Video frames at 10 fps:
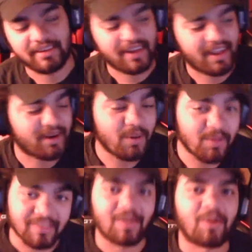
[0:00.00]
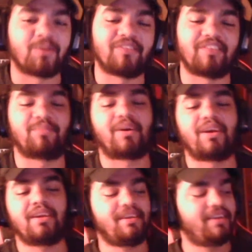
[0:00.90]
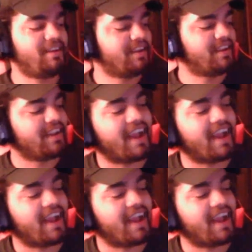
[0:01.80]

I know it's the OG, bro.